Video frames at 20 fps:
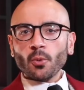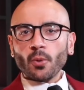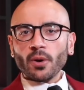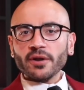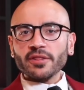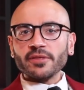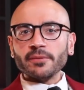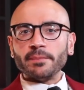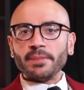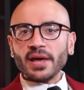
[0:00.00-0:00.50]

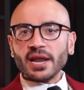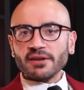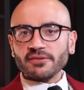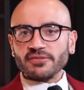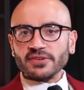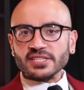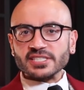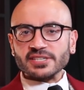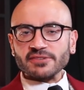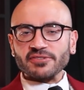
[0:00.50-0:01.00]
What are the
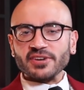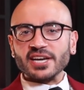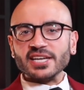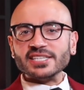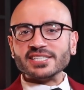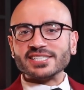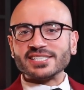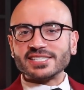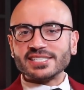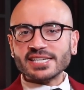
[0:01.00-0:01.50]
benefits of
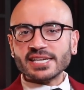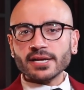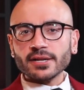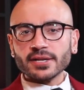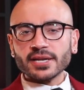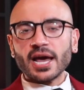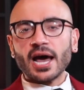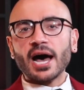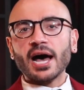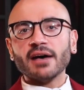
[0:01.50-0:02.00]

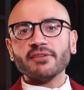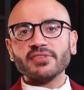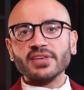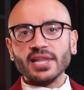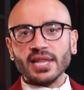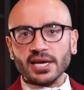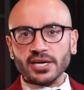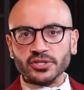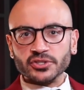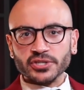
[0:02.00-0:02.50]
concealed
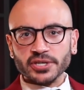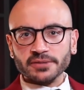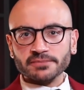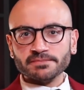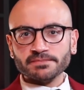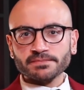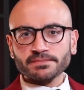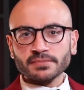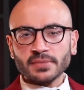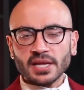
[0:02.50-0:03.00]
ovulation?
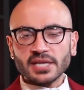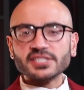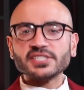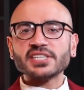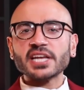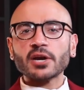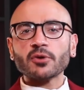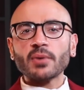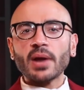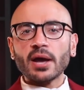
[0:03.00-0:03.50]

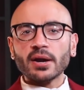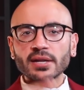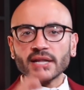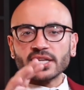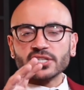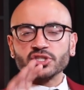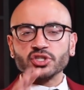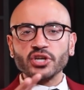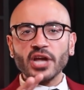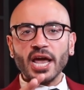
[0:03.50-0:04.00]
Stick around and
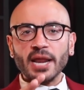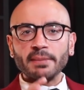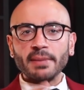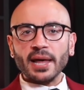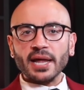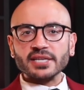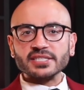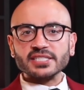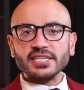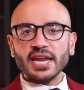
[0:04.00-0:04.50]
let's chat
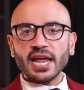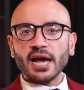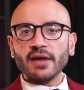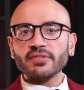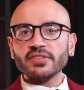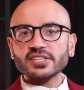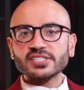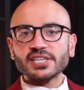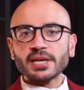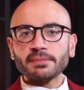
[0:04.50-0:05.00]
about it today
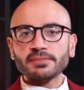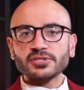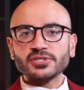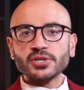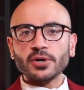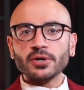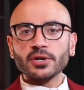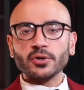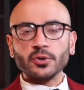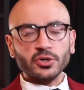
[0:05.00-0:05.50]
on this
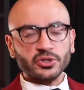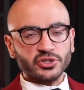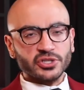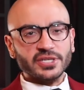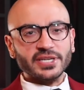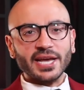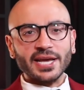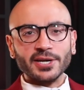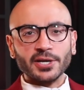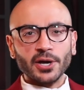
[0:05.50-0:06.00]
episode of
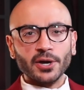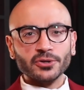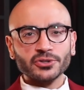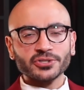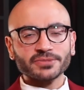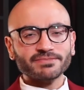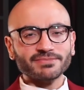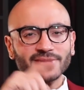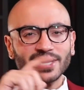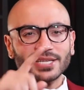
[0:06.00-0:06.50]
Christian Date
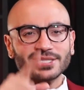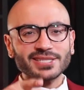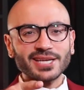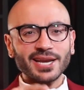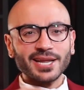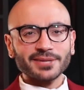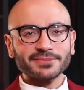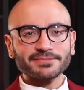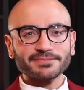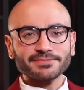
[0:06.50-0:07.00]
Coach. Let's
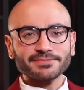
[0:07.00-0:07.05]
hit it.